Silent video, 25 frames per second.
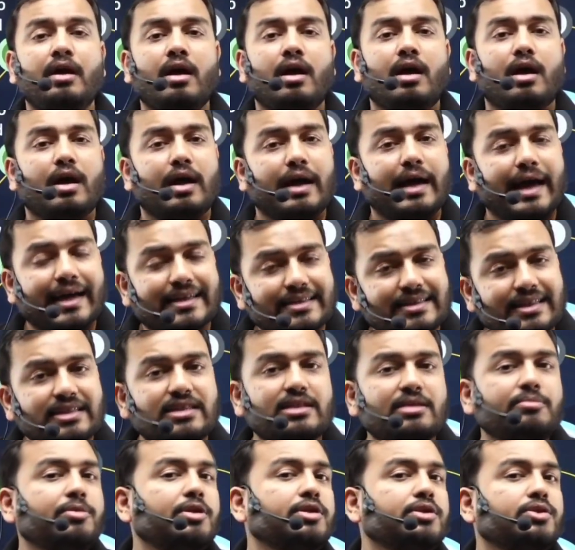
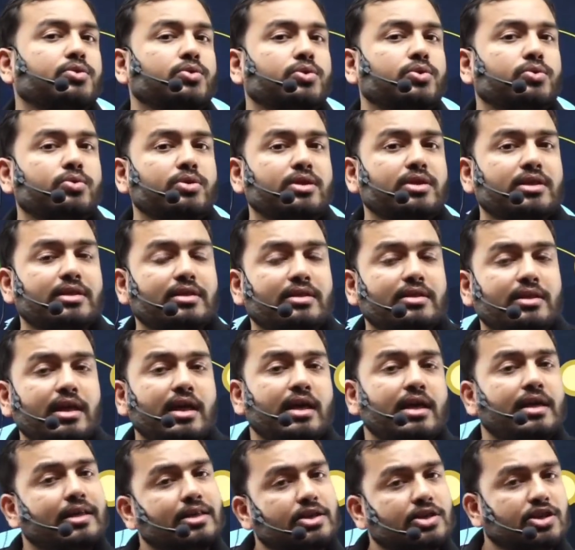accessible to you till the
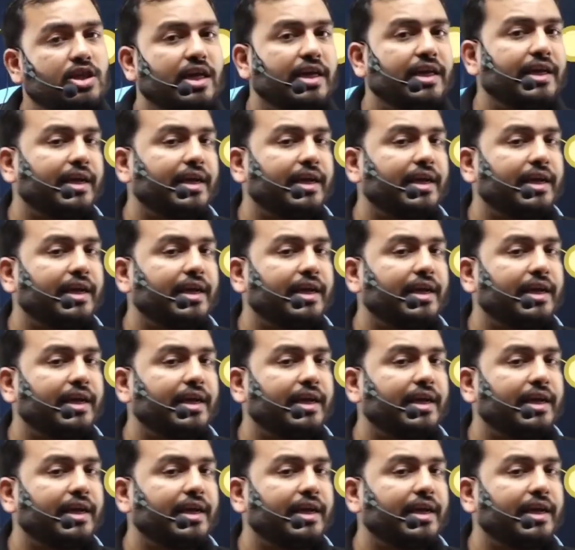JEE